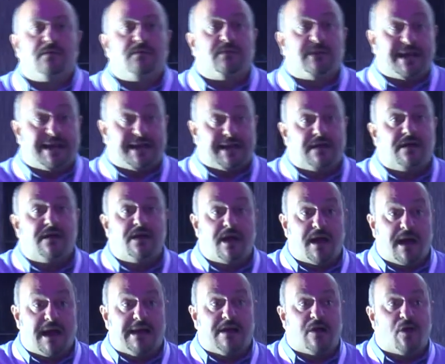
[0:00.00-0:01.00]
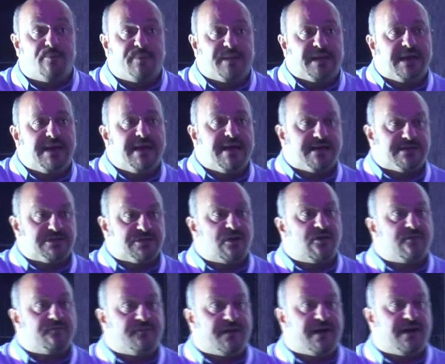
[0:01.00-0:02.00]
like an
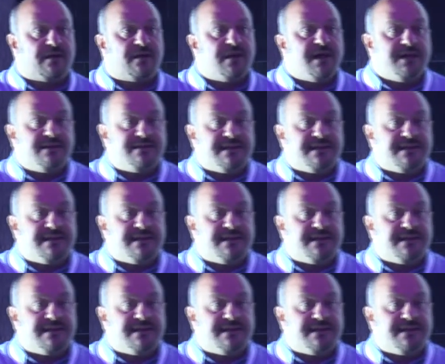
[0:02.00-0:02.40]
OpenEXR file